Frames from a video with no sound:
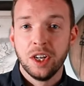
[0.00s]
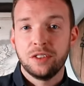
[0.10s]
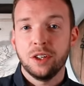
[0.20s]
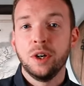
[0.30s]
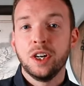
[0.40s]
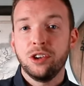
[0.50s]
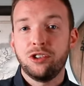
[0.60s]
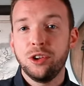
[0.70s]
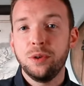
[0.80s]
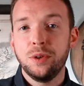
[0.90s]
So
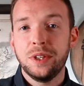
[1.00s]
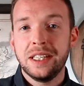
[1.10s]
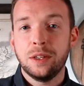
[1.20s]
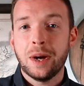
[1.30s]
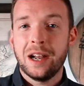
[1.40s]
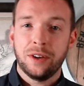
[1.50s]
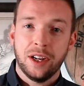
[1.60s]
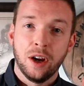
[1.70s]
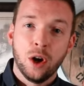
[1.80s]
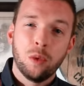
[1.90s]
do you need a
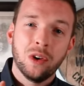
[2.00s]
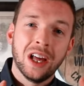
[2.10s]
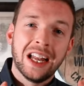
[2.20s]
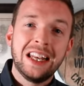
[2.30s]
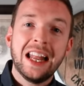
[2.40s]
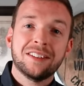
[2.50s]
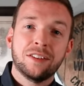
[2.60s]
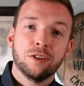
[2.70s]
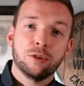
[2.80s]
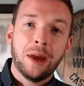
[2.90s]
WOWGR? Well,
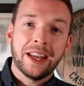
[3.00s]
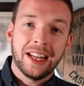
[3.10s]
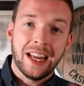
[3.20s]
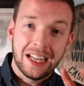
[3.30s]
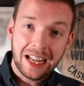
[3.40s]
let's not speculate.